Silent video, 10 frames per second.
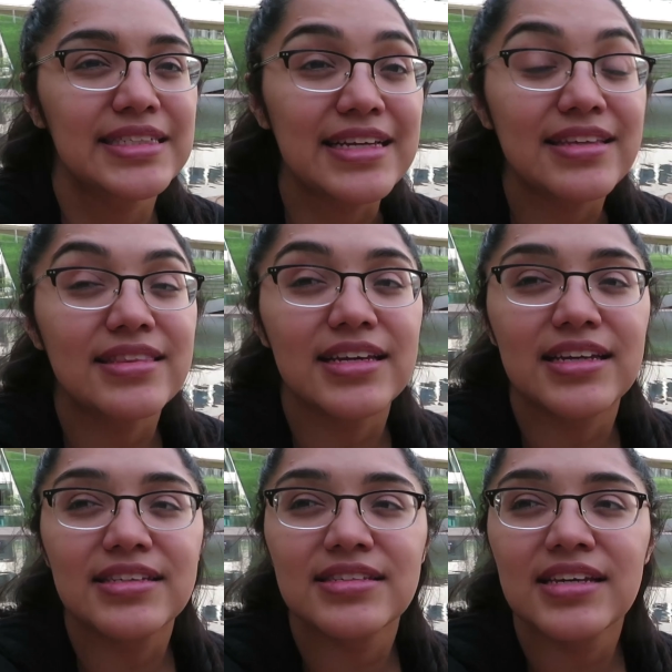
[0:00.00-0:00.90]
see
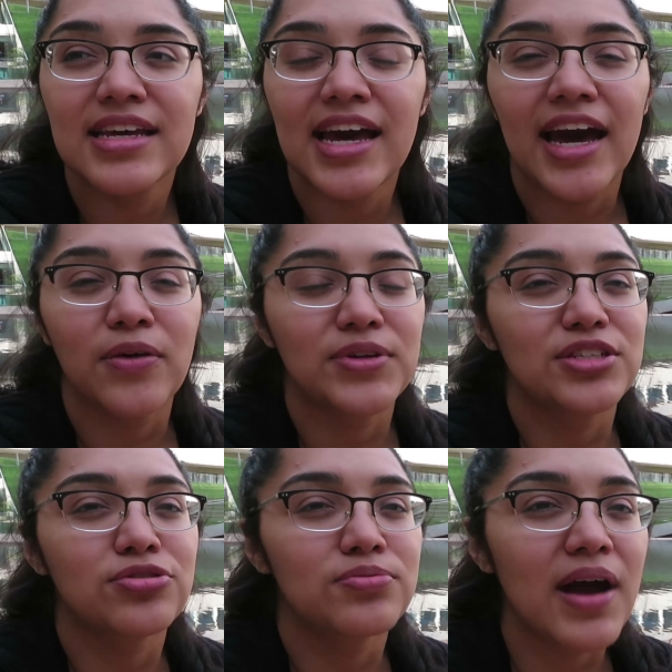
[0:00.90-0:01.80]
things, I
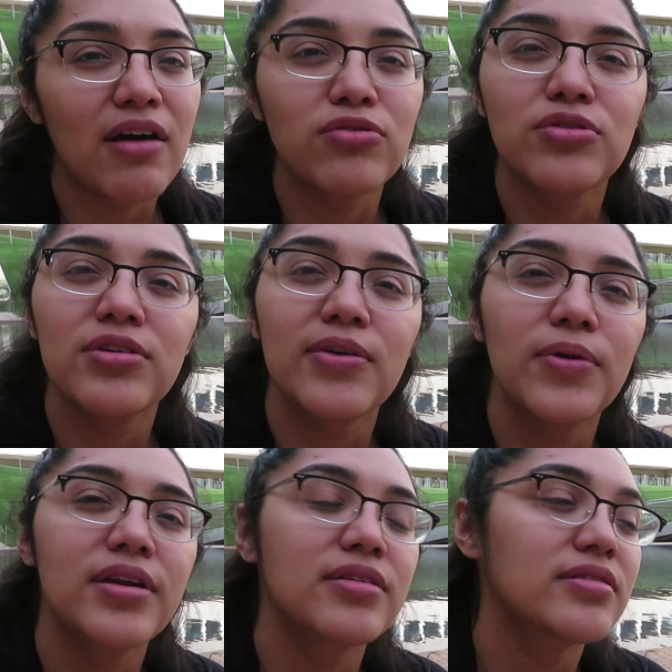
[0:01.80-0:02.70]
want to travel, I
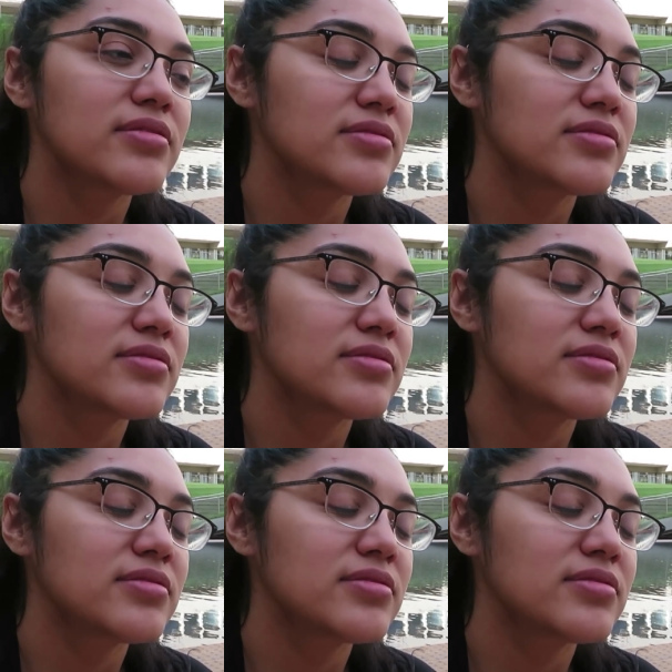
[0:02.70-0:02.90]
want to